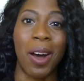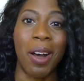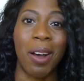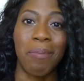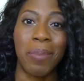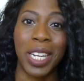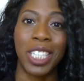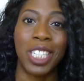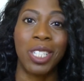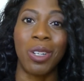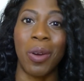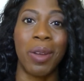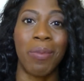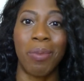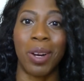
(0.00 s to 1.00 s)
Peace,
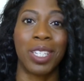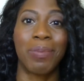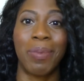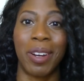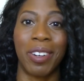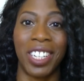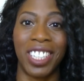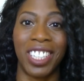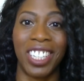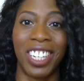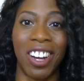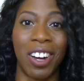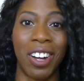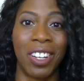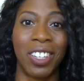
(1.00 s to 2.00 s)
joy, and prosperity to
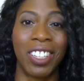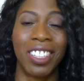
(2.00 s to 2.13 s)
y'all